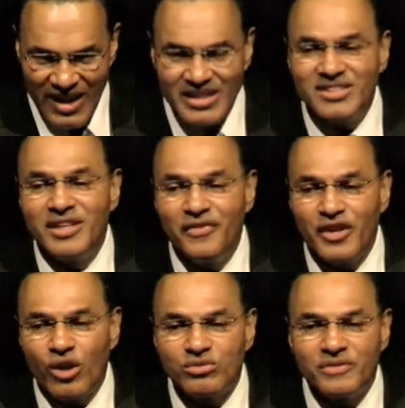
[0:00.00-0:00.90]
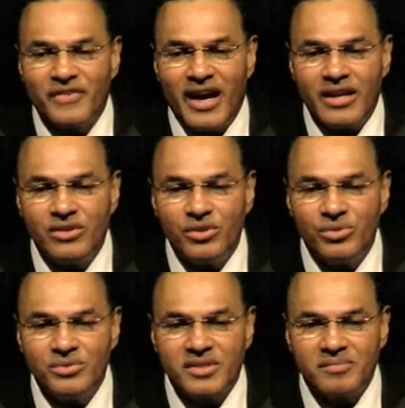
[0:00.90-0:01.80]
it's difficult to find
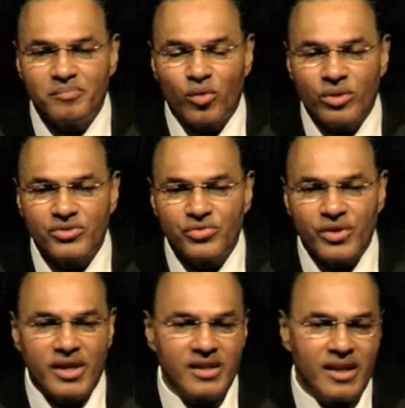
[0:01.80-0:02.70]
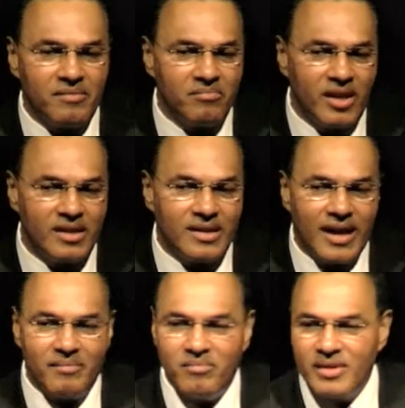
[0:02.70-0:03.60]
news in poetry, and yet men
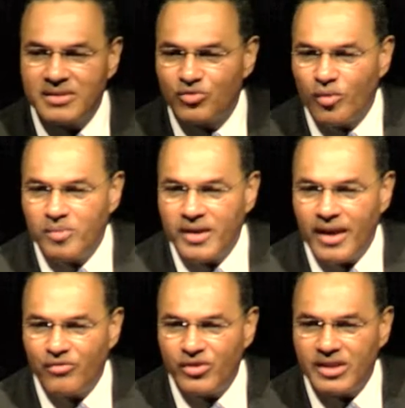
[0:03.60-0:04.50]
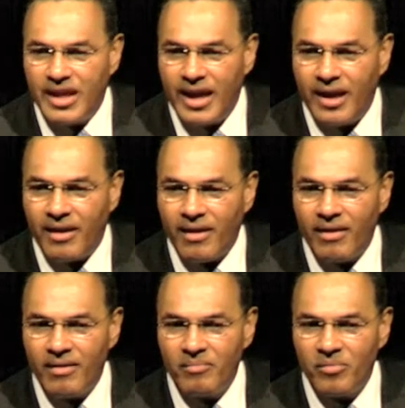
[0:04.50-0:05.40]
die miserably every day
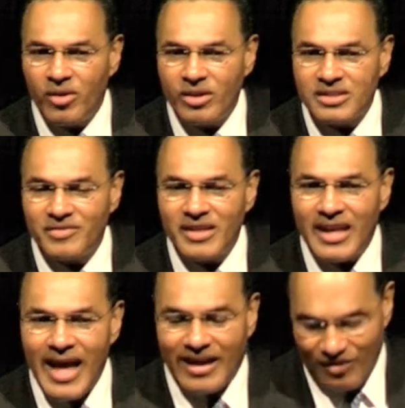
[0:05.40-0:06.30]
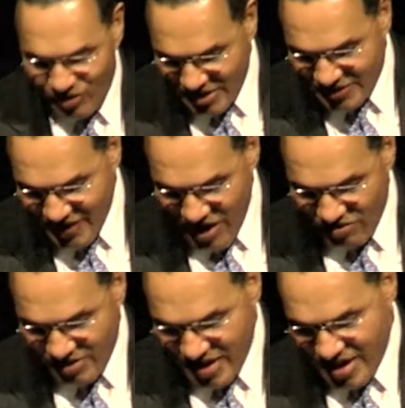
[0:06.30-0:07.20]
because of a lack of what is
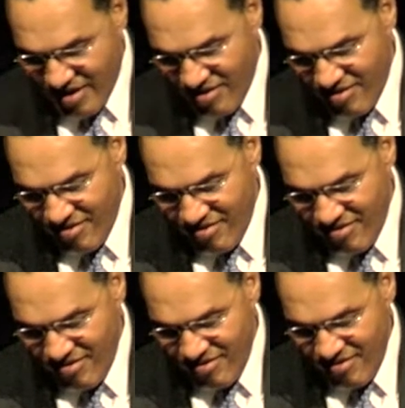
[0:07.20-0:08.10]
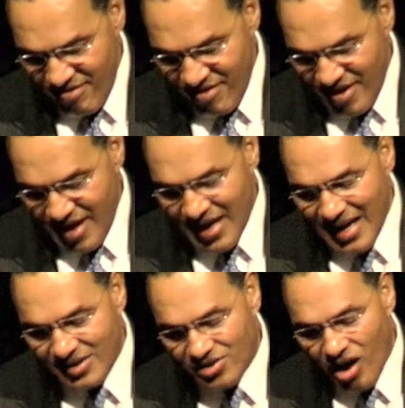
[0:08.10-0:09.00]
found there. And
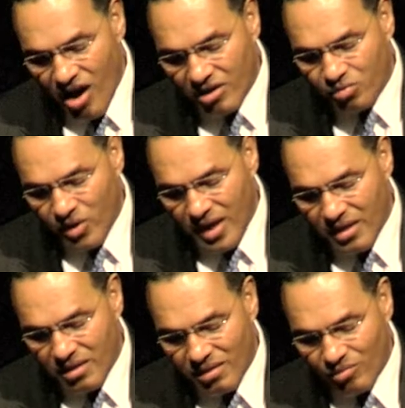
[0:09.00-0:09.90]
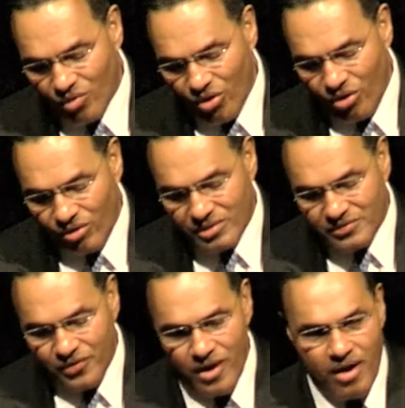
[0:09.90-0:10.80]
I start with words
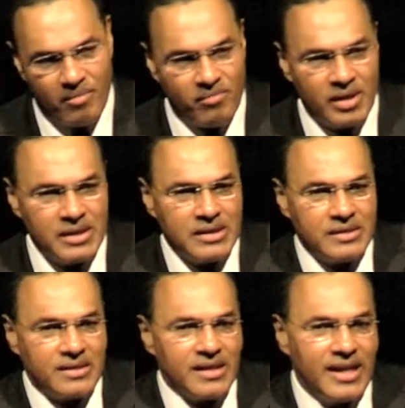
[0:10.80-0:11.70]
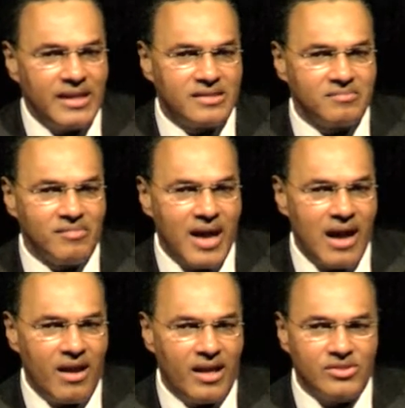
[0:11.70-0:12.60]
from the late
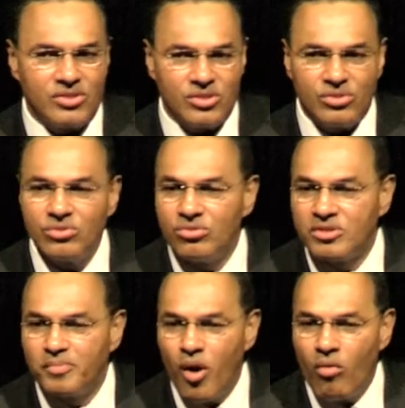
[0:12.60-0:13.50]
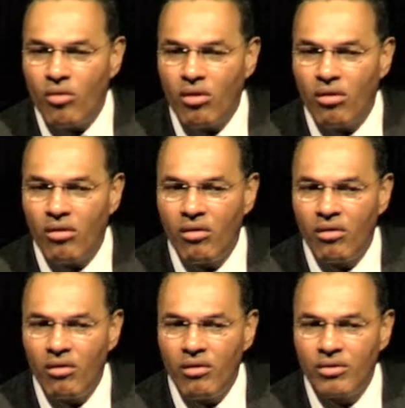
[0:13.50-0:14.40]
Maya Angelou, who spoke
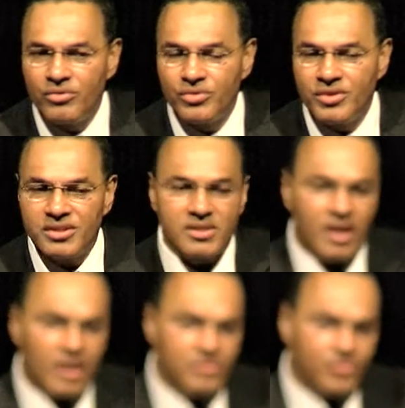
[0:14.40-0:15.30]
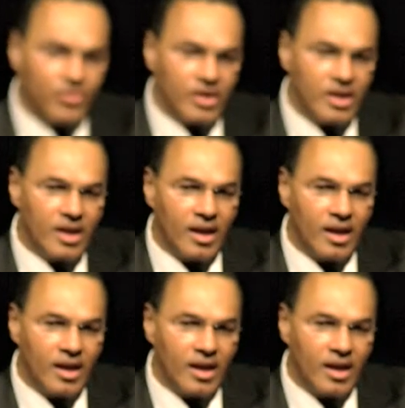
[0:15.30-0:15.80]
to this country